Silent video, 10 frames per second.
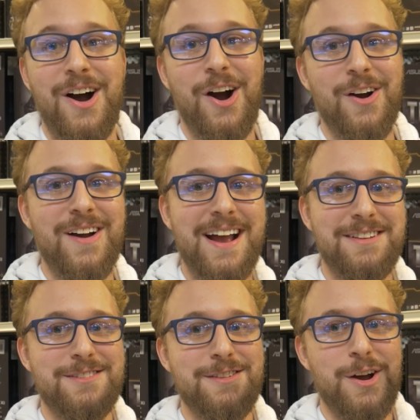All
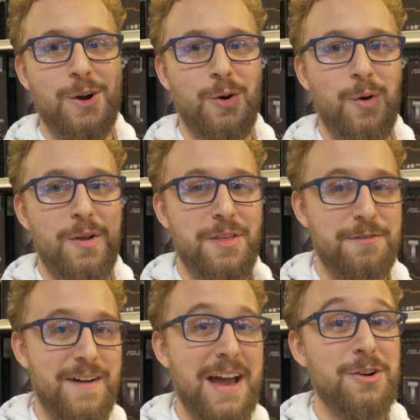right, so the
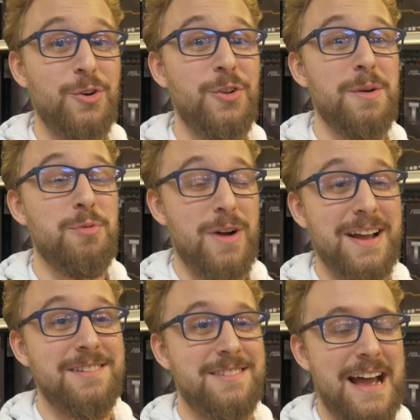final
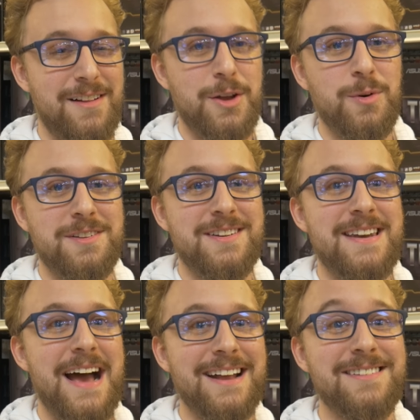price tally was
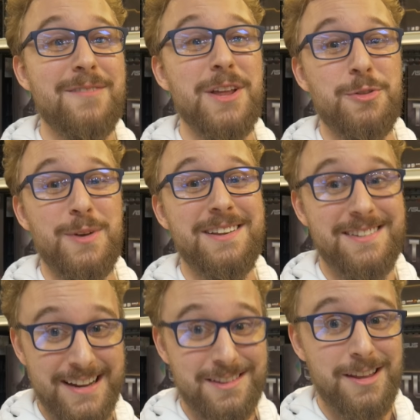
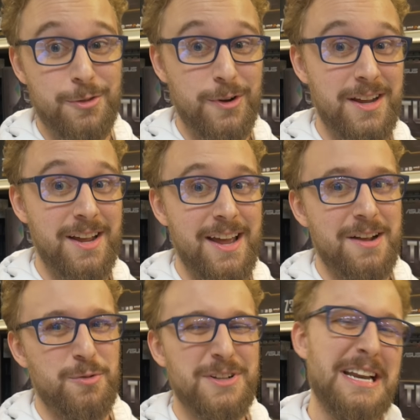$973.63.
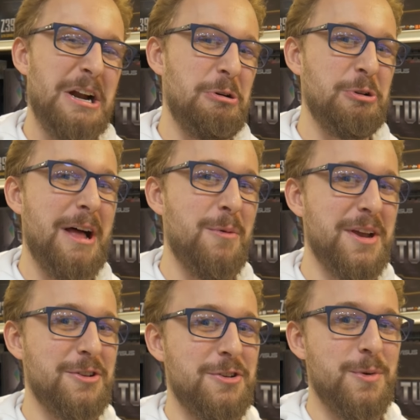Really not a whole lot we
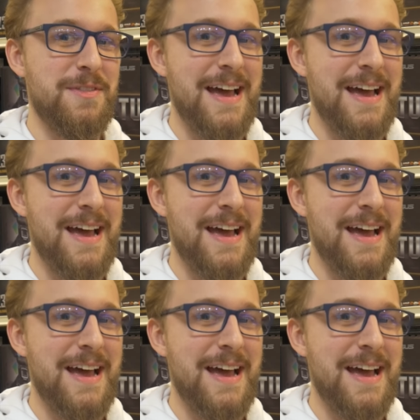could do with